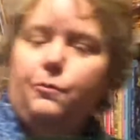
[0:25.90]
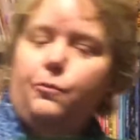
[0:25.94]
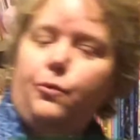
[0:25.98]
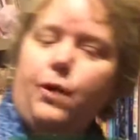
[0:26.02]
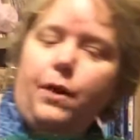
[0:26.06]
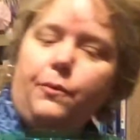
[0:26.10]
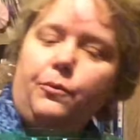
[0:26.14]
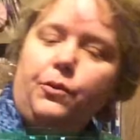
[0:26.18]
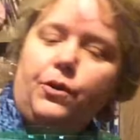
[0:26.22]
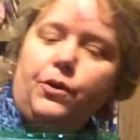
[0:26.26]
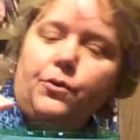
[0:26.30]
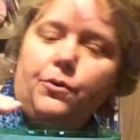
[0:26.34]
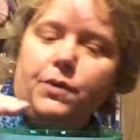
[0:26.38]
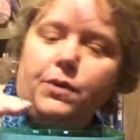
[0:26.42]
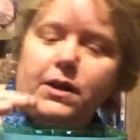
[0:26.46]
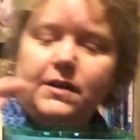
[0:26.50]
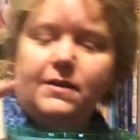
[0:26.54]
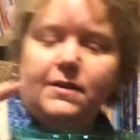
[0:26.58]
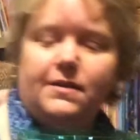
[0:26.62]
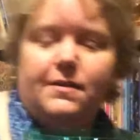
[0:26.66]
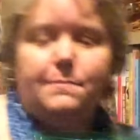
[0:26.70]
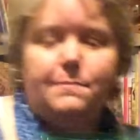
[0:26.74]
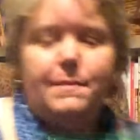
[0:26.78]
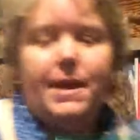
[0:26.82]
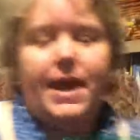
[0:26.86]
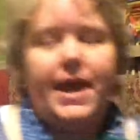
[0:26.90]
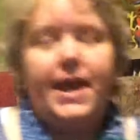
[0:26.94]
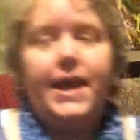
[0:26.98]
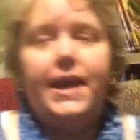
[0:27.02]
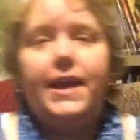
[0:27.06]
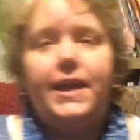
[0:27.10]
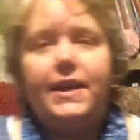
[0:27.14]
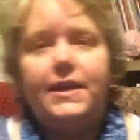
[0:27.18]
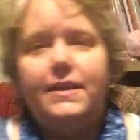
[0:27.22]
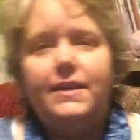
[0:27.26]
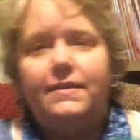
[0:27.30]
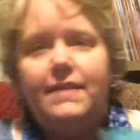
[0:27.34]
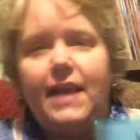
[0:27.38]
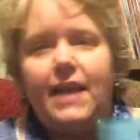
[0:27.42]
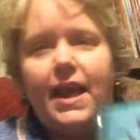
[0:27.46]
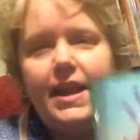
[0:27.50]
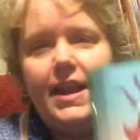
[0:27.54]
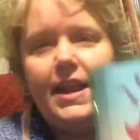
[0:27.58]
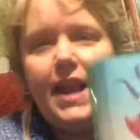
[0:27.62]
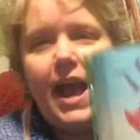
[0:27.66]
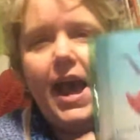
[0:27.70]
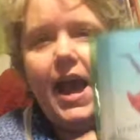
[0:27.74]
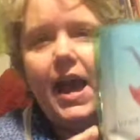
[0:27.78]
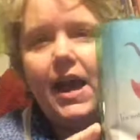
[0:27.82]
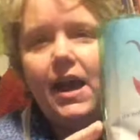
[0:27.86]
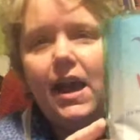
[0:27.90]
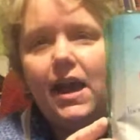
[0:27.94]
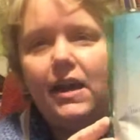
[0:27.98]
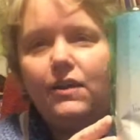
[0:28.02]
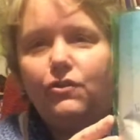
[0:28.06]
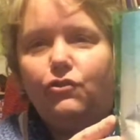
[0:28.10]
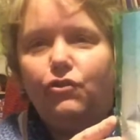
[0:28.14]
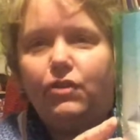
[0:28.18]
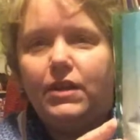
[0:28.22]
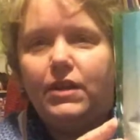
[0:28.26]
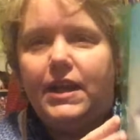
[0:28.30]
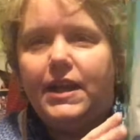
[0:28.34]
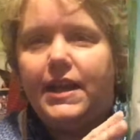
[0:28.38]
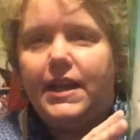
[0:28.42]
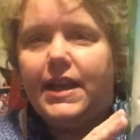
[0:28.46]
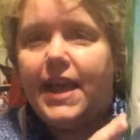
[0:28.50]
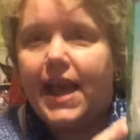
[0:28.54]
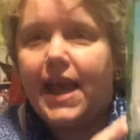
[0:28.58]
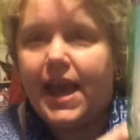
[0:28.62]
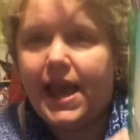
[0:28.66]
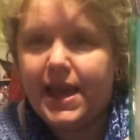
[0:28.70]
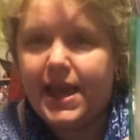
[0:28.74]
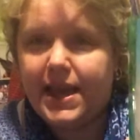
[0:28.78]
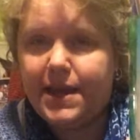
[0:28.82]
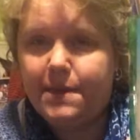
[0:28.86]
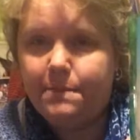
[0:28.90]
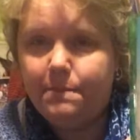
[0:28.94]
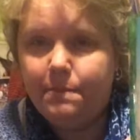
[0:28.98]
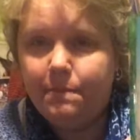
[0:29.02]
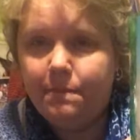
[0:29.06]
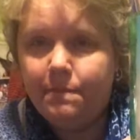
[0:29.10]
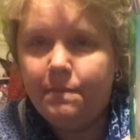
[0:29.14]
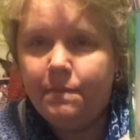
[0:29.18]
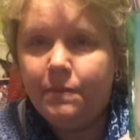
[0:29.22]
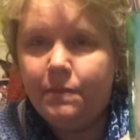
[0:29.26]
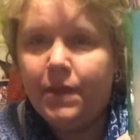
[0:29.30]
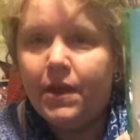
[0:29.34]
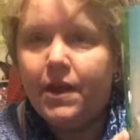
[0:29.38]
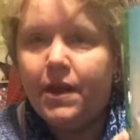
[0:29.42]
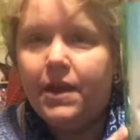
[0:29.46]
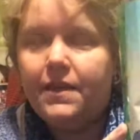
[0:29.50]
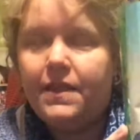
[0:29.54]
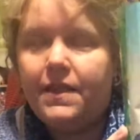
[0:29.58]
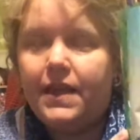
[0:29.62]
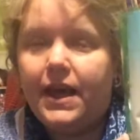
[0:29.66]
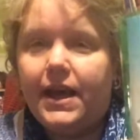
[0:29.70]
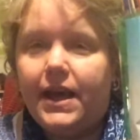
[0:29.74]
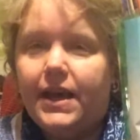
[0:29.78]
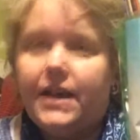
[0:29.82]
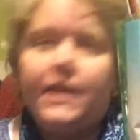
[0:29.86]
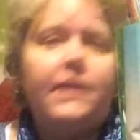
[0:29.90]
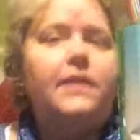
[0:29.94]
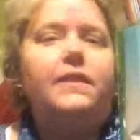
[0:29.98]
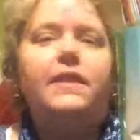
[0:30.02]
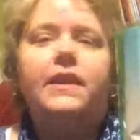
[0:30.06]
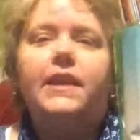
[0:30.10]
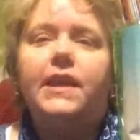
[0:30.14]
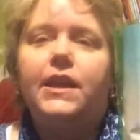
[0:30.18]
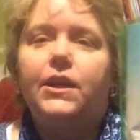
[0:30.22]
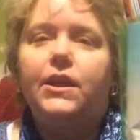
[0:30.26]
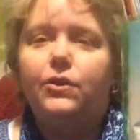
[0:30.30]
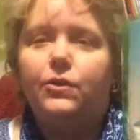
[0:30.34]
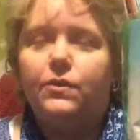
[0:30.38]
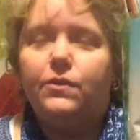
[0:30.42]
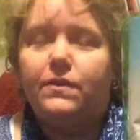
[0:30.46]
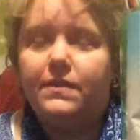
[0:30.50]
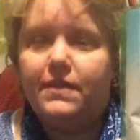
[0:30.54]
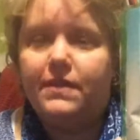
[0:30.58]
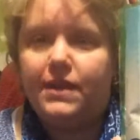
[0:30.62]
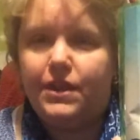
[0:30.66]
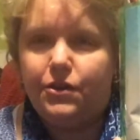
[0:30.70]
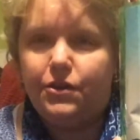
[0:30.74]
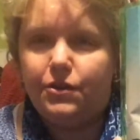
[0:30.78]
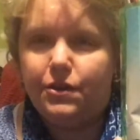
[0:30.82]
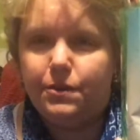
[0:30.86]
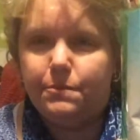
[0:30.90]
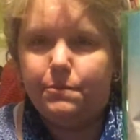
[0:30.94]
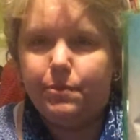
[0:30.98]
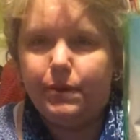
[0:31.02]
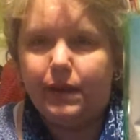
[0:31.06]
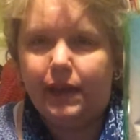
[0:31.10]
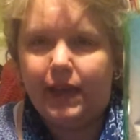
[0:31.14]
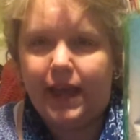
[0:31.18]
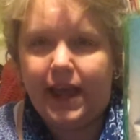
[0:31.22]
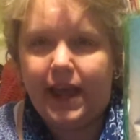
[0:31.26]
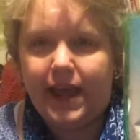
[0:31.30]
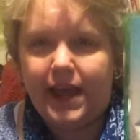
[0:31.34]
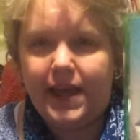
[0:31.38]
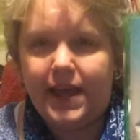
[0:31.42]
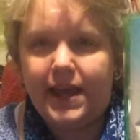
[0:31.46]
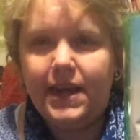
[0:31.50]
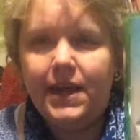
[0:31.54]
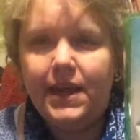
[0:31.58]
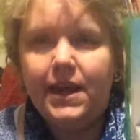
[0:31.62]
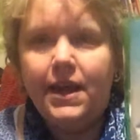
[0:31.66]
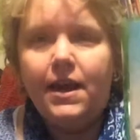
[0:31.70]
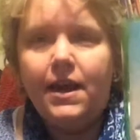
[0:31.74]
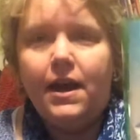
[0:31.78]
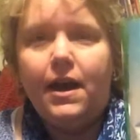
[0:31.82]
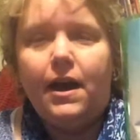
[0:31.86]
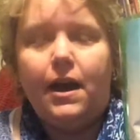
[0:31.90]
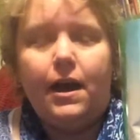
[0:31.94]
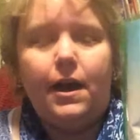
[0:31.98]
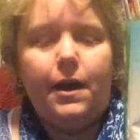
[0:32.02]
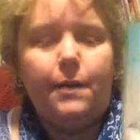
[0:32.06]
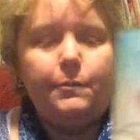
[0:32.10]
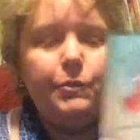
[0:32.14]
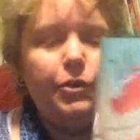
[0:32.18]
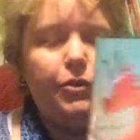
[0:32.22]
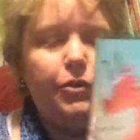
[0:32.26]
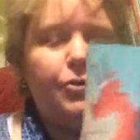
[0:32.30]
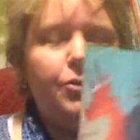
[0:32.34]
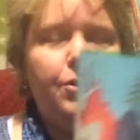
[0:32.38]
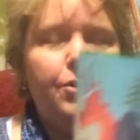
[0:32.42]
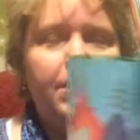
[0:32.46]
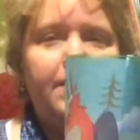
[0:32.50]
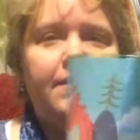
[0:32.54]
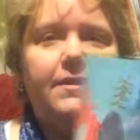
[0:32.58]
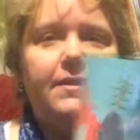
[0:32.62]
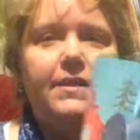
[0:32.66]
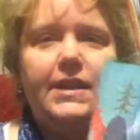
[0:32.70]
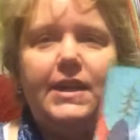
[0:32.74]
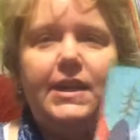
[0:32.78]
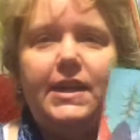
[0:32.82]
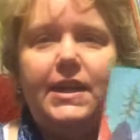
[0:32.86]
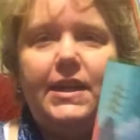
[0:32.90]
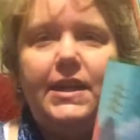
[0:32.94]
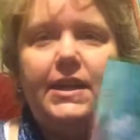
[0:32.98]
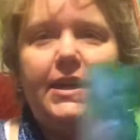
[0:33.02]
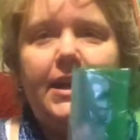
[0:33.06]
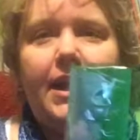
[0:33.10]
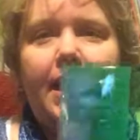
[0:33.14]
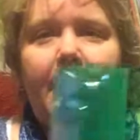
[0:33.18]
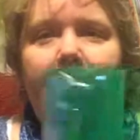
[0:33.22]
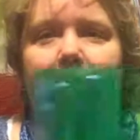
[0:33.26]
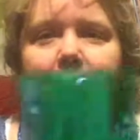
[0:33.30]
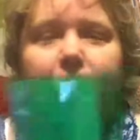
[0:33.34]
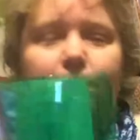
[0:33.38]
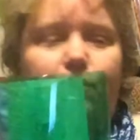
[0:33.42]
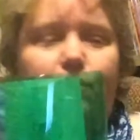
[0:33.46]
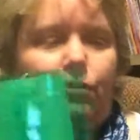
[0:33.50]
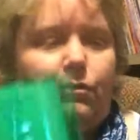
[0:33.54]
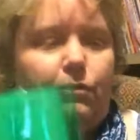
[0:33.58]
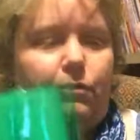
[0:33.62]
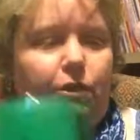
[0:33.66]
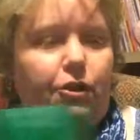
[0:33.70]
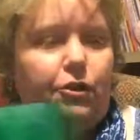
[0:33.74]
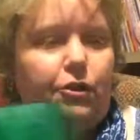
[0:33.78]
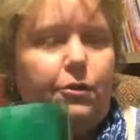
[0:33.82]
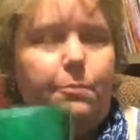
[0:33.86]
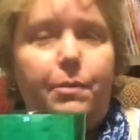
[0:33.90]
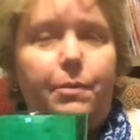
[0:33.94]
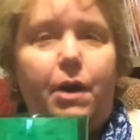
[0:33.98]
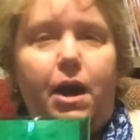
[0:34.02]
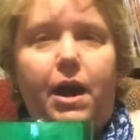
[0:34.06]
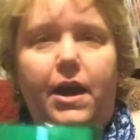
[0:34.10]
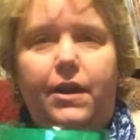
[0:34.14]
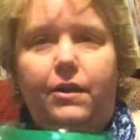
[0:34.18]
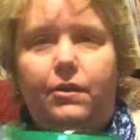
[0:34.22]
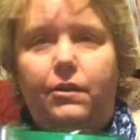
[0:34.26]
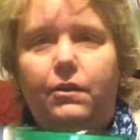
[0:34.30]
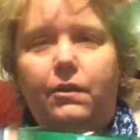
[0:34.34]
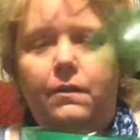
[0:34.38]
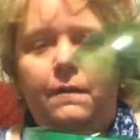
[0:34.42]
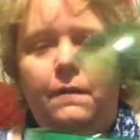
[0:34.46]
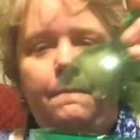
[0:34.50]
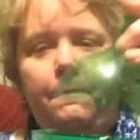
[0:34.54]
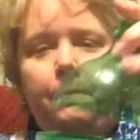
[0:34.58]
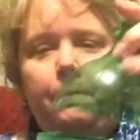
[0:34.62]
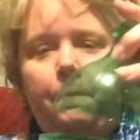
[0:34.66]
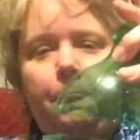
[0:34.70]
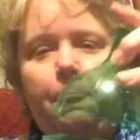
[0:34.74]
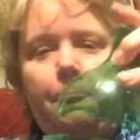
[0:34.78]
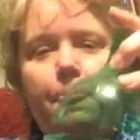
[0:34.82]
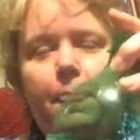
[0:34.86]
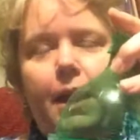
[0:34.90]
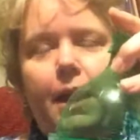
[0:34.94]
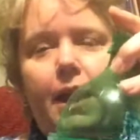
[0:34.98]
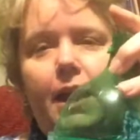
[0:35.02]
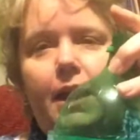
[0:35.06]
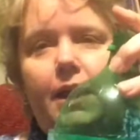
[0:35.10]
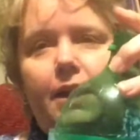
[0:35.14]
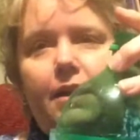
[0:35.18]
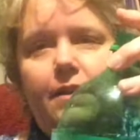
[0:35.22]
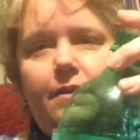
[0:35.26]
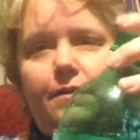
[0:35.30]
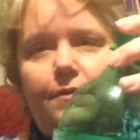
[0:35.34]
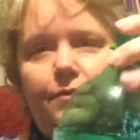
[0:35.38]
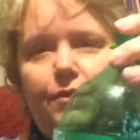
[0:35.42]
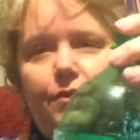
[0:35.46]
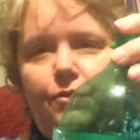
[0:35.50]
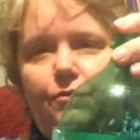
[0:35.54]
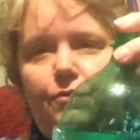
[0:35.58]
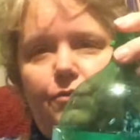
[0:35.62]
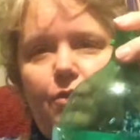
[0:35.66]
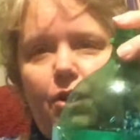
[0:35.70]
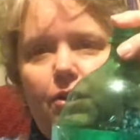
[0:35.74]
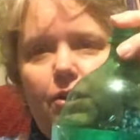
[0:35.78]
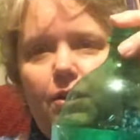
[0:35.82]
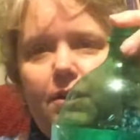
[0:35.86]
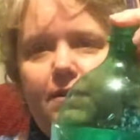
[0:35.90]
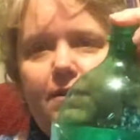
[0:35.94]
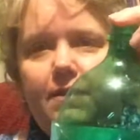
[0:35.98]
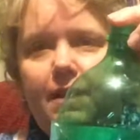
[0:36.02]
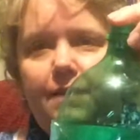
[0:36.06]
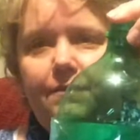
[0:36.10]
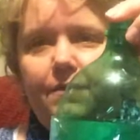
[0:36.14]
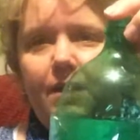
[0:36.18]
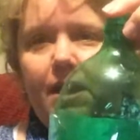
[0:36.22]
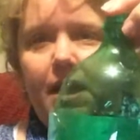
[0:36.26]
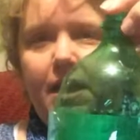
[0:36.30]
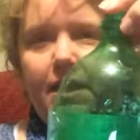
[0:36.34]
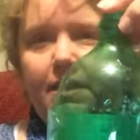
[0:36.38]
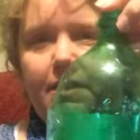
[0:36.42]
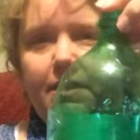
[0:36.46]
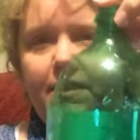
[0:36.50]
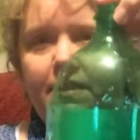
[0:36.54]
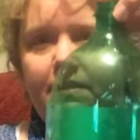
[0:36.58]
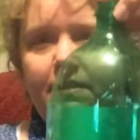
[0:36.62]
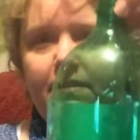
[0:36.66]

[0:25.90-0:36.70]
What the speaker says: what we're going to make is actually a game that the kiddos that you can play. You're going to need a 2-liter bottle. And as you've noticed, I've cut the